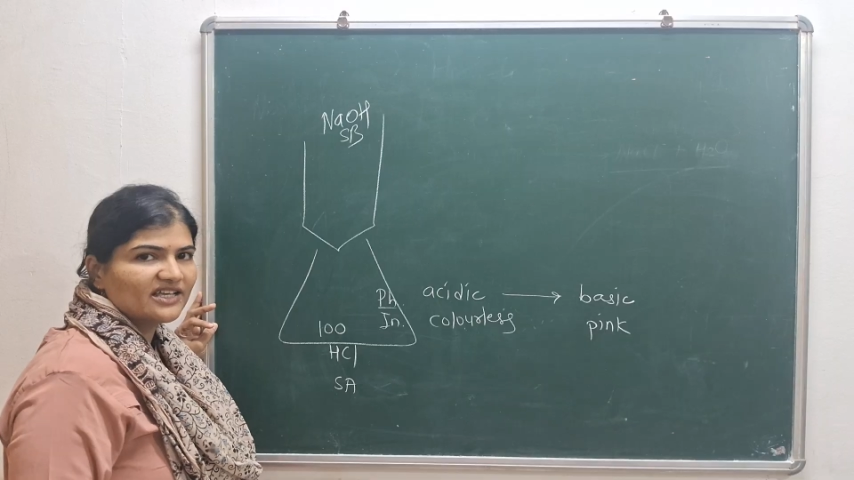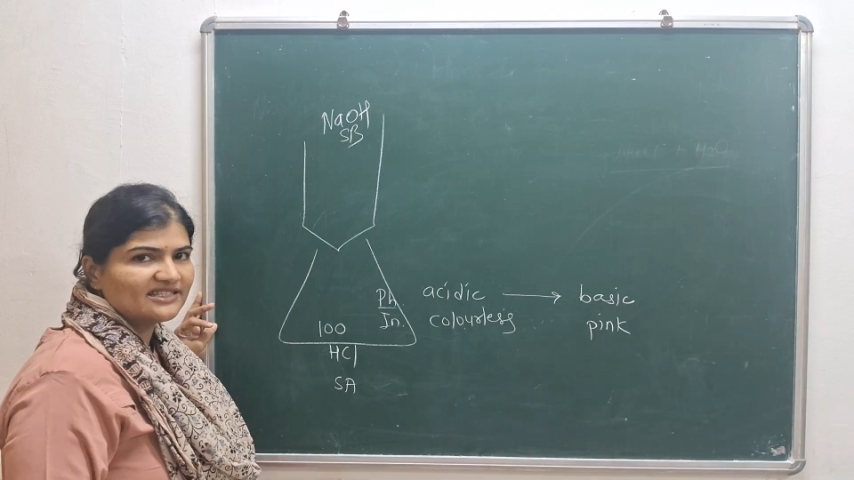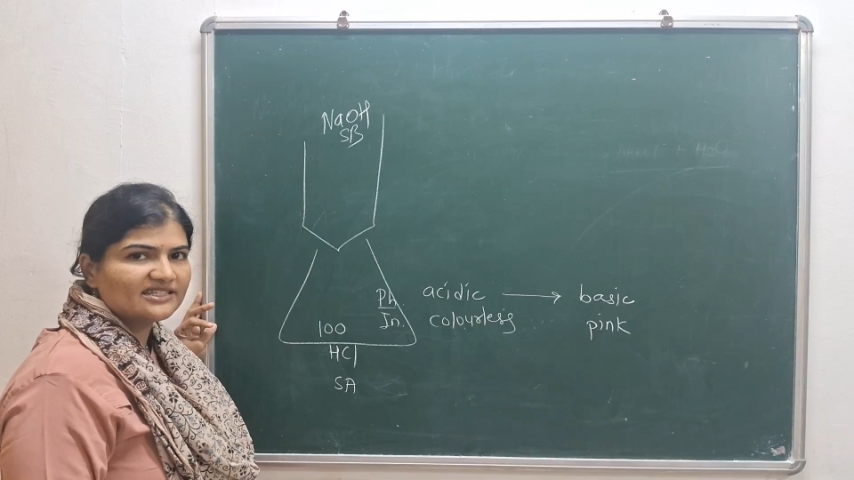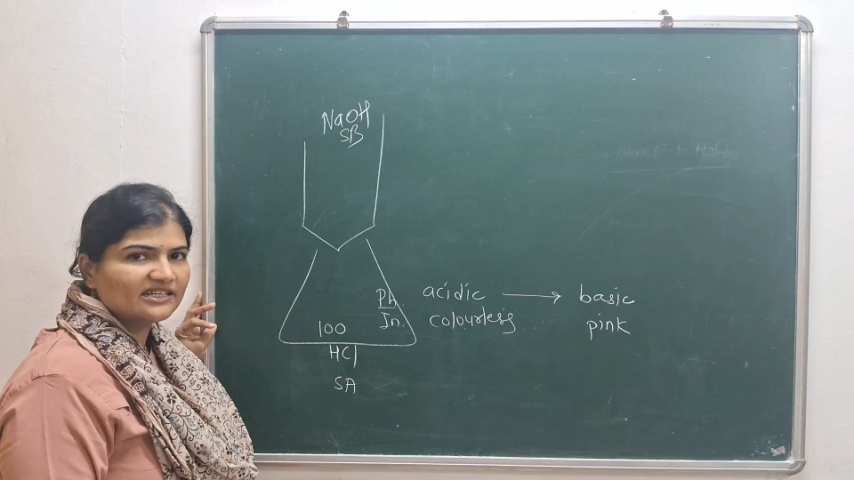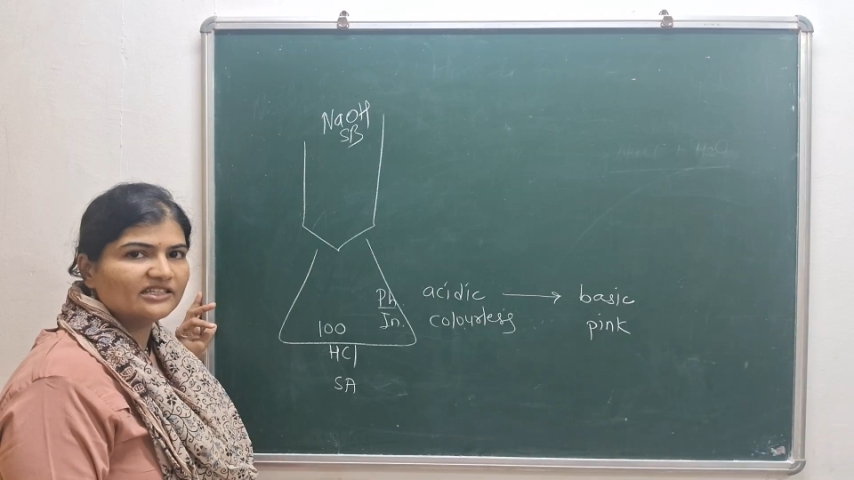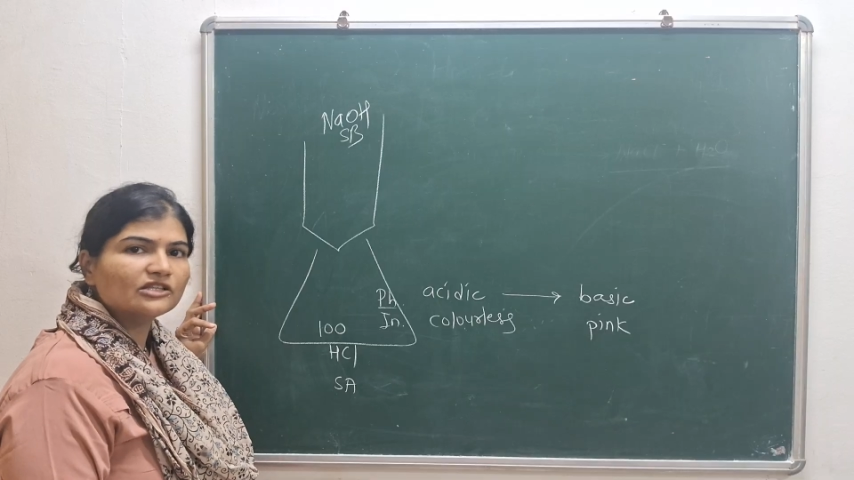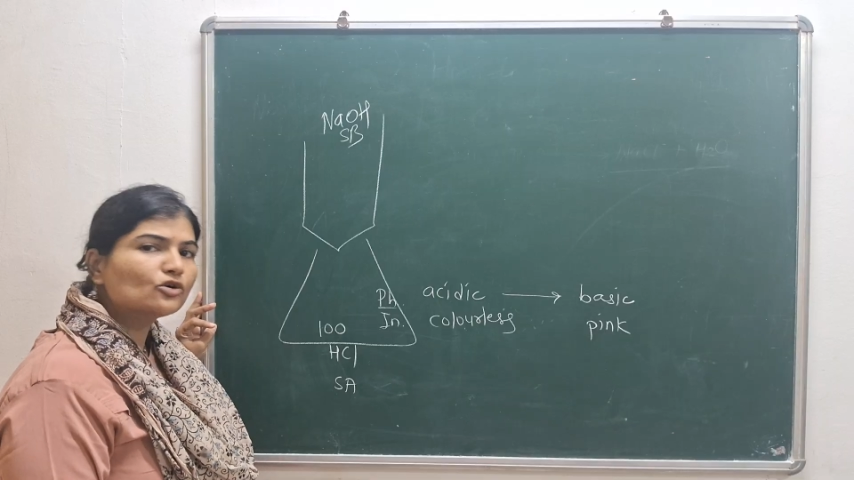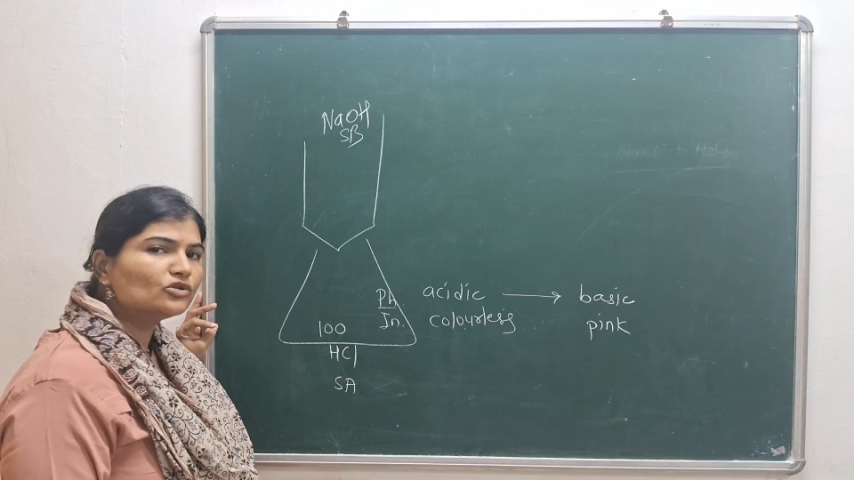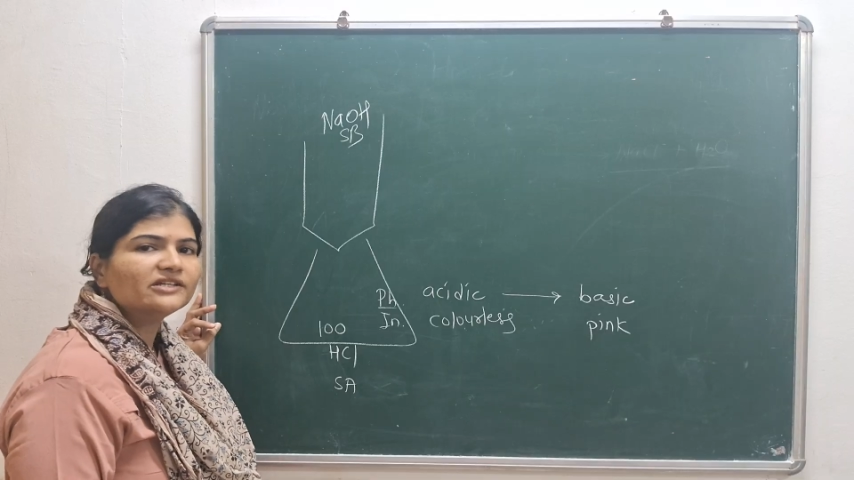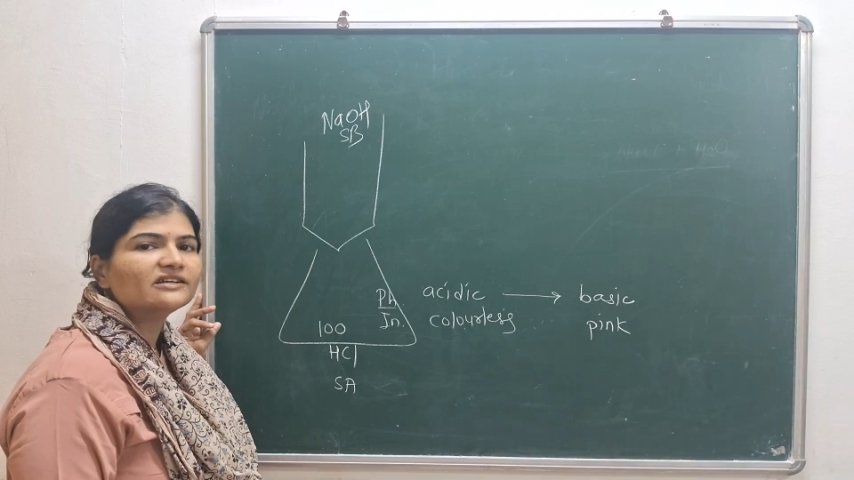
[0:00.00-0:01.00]
HCl in the
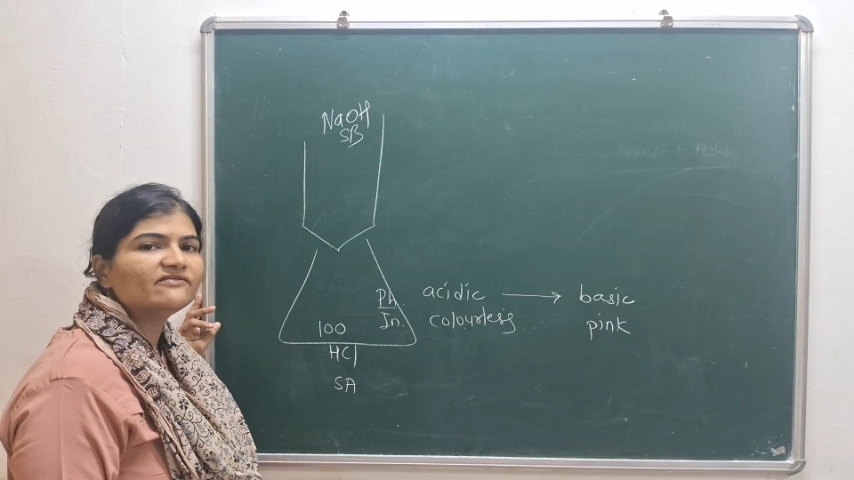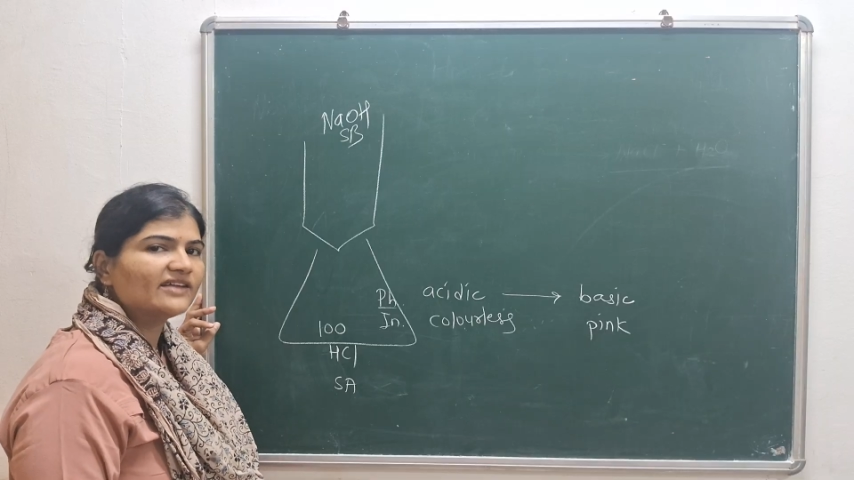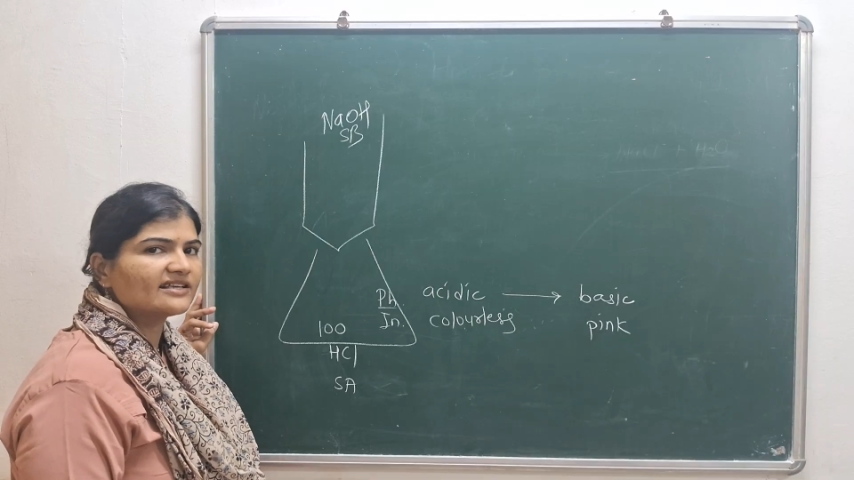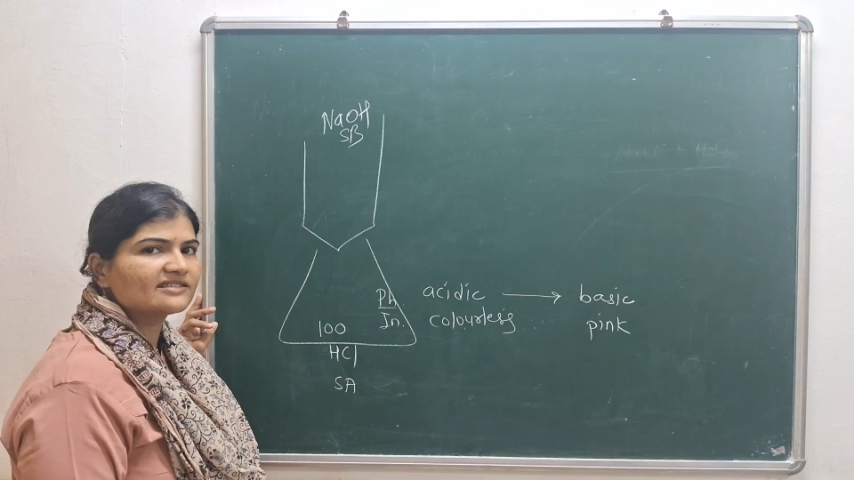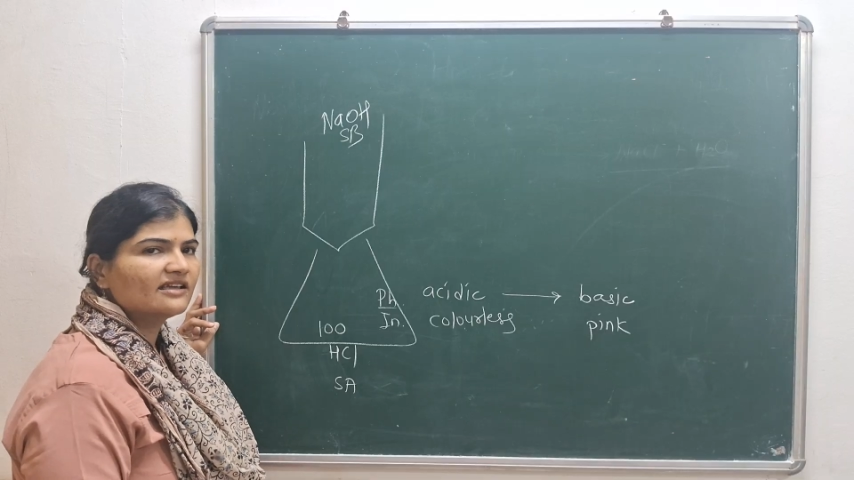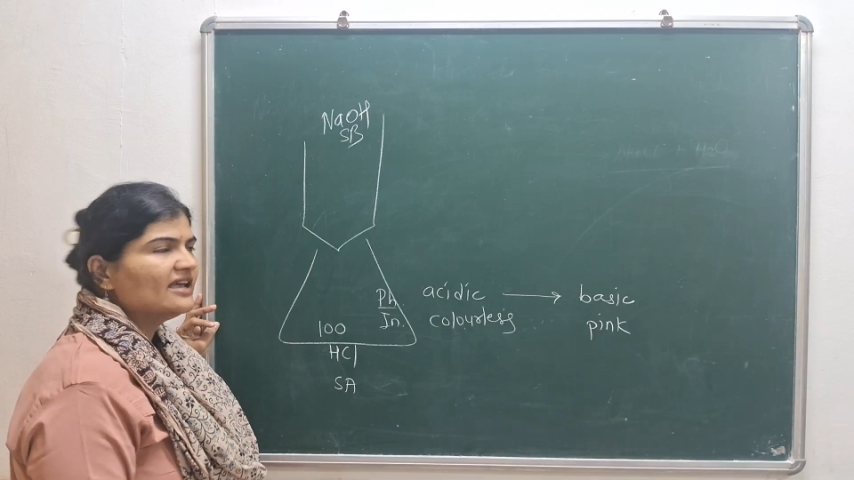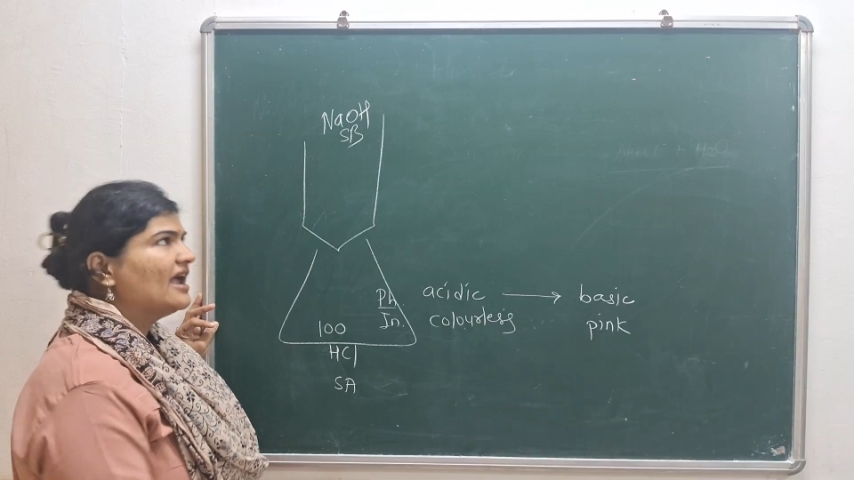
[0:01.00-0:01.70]
conical flask,